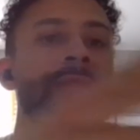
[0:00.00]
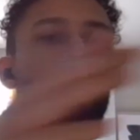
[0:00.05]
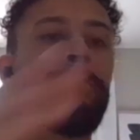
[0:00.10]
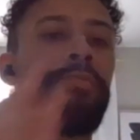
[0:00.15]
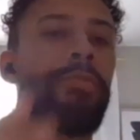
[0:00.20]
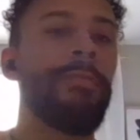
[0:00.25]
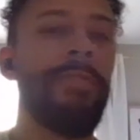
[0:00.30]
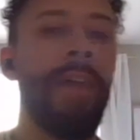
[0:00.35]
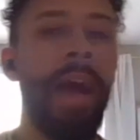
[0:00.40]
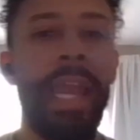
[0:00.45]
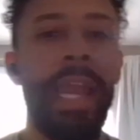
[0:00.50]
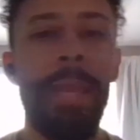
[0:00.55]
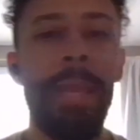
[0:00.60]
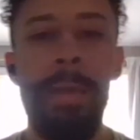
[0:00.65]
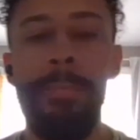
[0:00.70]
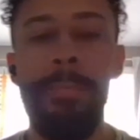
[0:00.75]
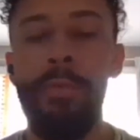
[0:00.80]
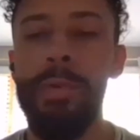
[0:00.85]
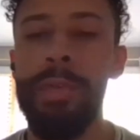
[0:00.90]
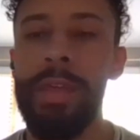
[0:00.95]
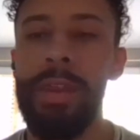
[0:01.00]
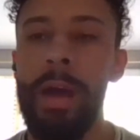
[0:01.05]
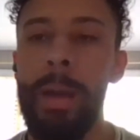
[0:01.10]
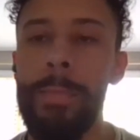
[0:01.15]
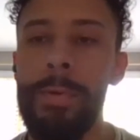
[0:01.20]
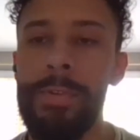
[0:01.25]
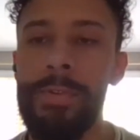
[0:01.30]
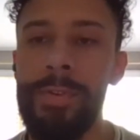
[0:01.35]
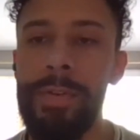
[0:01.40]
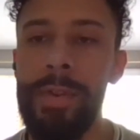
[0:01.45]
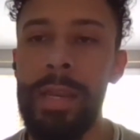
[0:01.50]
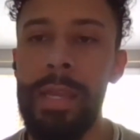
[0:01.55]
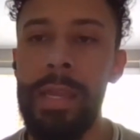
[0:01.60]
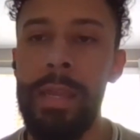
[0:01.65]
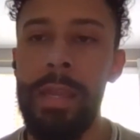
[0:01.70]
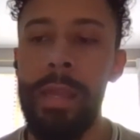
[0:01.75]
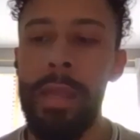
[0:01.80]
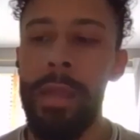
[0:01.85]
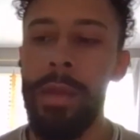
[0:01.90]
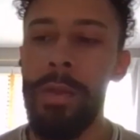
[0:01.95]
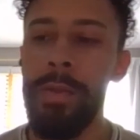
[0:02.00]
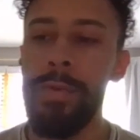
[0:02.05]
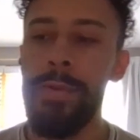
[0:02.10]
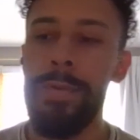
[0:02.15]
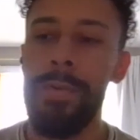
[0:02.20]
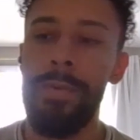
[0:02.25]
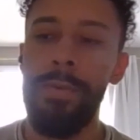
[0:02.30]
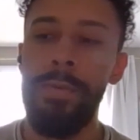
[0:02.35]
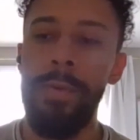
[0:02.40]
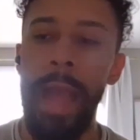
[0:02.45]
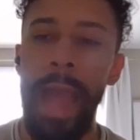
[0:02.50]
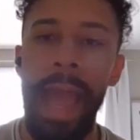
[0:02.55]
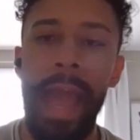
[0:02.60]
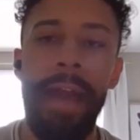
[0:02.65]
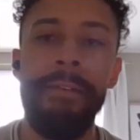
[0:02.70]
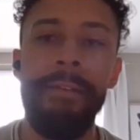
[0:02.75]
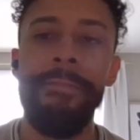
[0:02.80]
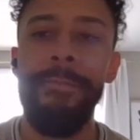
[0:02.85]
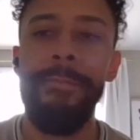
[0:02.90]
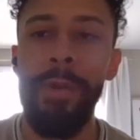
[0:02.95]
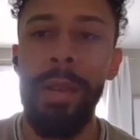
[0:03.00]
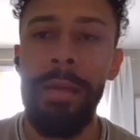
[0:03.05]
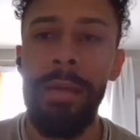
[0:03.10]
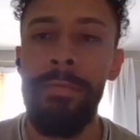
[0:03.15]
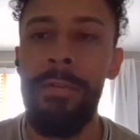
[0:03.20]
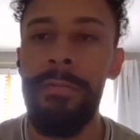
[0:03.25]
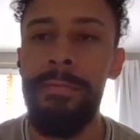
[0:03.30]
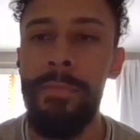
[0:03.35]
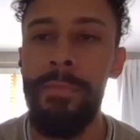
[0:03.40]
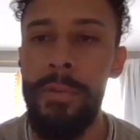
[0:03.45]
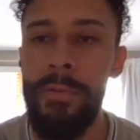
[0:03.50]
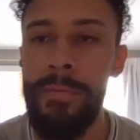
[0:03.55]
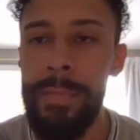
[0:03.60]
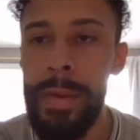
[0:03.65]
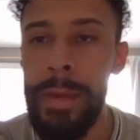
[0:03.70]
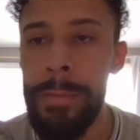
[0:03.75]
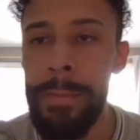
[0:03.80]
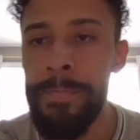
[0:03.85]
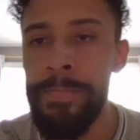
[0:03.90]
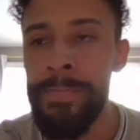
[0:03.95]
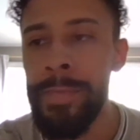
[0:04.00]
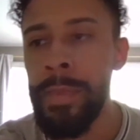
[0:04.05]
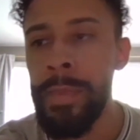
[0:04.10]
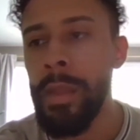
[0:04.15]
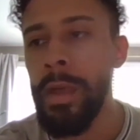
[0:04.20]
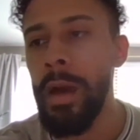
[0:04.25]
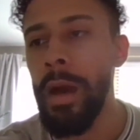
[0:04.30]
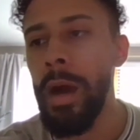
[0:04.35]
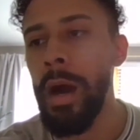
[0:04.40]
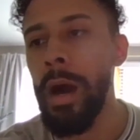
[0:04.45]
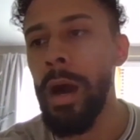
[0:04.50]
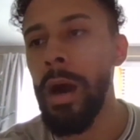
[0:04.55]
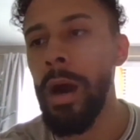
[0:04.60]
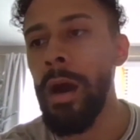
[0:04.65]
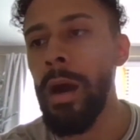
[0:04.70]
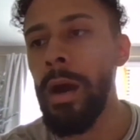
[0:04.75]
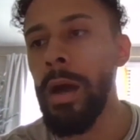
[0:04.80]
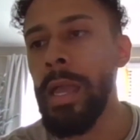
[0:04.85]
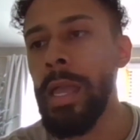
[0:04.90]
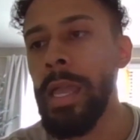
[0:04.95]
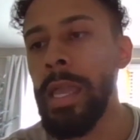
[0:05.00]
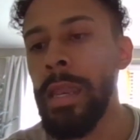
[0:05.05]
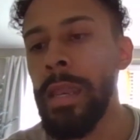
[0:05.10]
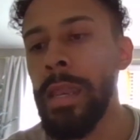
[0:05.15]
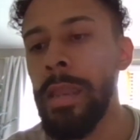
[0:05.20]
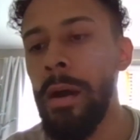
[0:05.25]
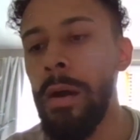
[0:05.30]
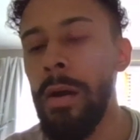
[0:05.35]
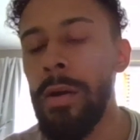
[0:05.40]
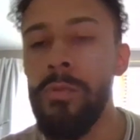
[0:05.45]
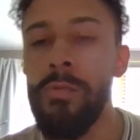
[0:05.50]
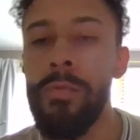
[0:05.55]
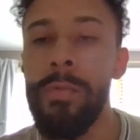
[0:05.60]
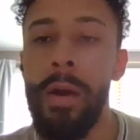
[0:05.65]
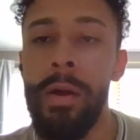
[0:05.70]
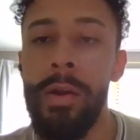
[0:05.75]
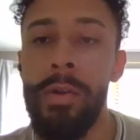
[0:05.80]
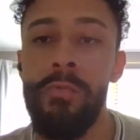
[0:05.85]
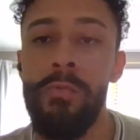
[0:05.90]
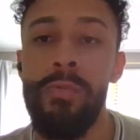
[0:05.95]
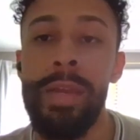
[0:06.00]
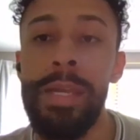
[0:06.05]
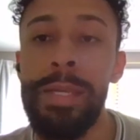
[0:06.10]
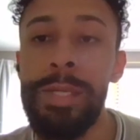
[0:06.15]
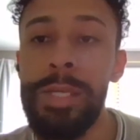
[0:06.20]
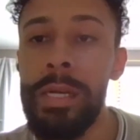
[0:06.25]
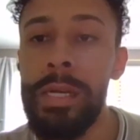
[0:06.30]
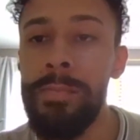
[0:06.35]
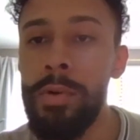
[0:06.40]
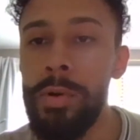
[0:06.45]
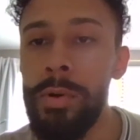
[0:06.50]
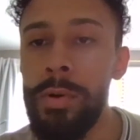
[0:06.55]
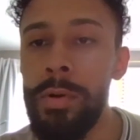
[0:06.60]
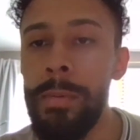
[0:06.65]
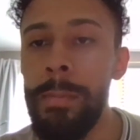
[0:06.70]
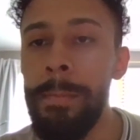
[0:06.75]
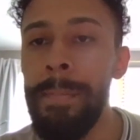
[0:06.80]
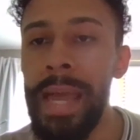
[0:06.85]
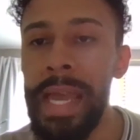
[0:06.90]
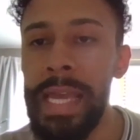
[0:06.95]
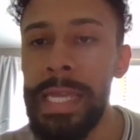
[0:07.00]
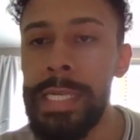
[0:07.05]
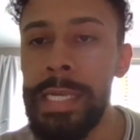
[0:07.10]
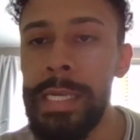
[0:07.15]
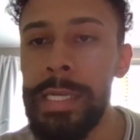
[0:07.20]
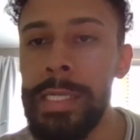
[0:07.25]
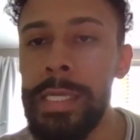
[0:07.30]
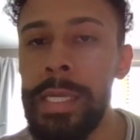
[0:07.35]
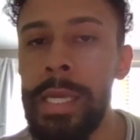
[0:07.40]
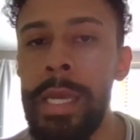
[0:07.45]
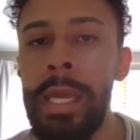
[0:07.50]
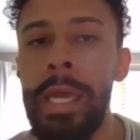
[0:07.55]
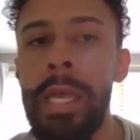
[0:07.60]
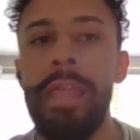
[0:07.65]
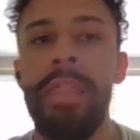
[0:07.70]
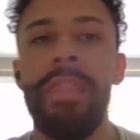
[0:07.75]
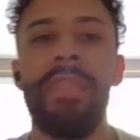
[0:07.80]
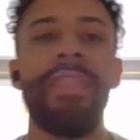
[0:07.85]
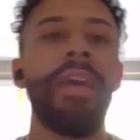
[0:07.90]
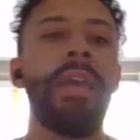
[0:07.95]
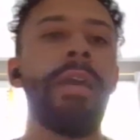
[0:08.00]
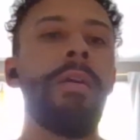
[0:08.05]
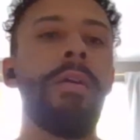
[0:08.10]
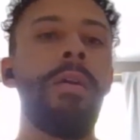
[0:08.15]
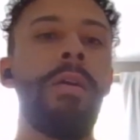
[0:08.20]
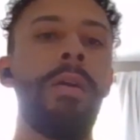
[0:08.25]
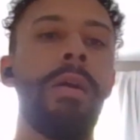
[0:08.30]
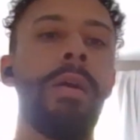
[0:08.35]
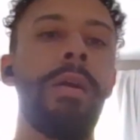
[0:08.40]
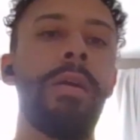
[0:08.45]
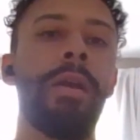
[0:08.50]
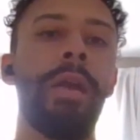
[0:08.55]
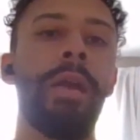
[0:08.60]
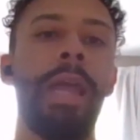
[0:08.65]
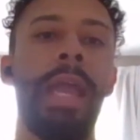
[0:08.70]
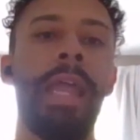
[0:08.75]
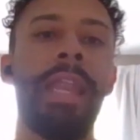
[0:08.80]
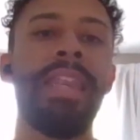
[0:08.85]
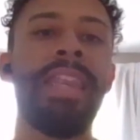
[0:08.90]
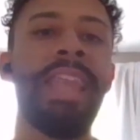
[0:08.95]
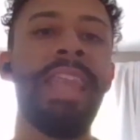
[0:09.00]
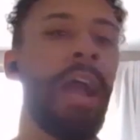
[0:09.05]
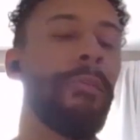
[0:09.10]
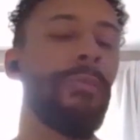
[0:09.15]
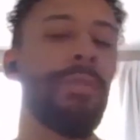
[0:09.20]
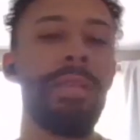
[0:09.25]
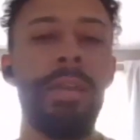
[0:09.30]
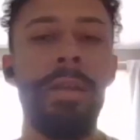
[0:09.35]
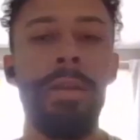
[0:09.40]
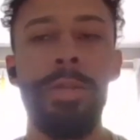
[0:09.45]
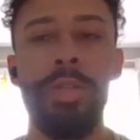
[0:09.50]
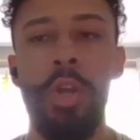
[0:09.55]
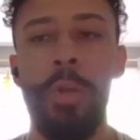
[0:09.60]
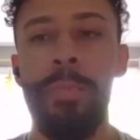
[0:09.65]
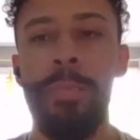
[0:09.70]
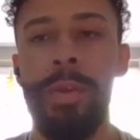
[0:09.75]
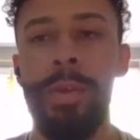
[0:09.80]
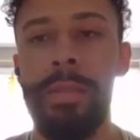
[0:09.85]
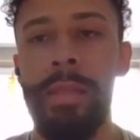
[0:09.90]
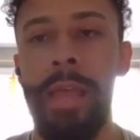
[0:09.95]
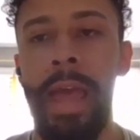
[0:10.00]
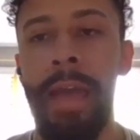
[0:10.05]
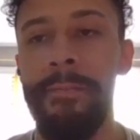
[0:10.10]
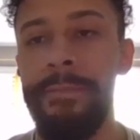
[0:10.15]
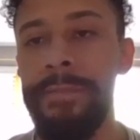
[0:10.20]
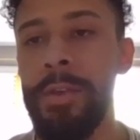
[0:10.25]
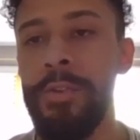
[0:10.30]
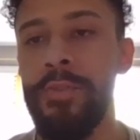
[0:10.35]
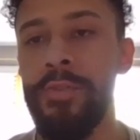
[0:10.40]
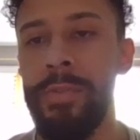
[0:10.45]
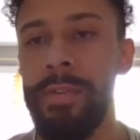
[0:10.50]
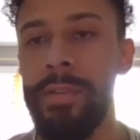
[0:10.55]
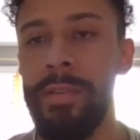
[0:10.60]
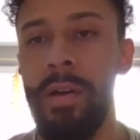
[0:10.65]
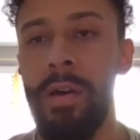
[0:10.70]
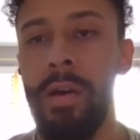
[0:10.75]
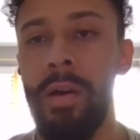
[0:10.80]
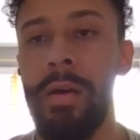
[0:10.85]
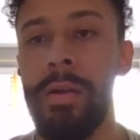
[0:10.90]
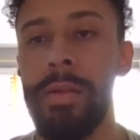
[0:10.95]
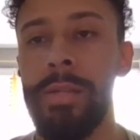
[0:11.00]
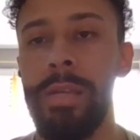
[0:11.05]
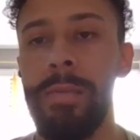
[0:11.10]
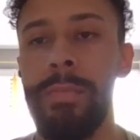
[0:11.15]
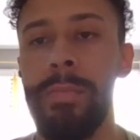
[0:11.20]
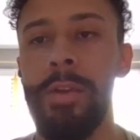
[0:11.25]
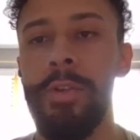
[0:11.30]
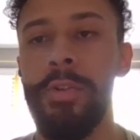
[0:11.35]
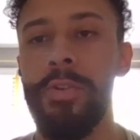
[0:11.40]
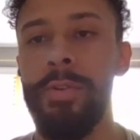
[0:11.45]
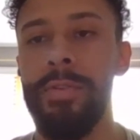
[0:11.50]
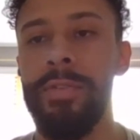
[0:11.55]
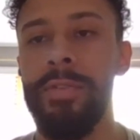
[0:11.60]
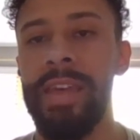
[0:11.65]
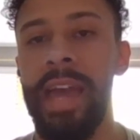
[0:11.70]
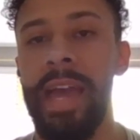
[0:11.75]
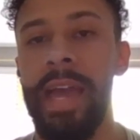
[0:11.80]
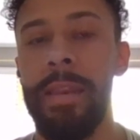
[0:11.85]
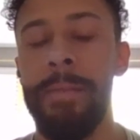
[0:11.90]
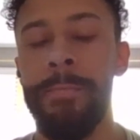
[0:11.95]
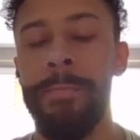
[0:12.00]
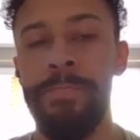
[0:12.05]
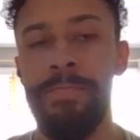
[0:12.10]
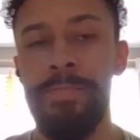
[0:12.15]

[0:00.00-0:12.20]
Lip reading: providing people with an opportunity to have freedom of movement on a reasonable basis, they are narrowly interpreting that feature of the law to make sure that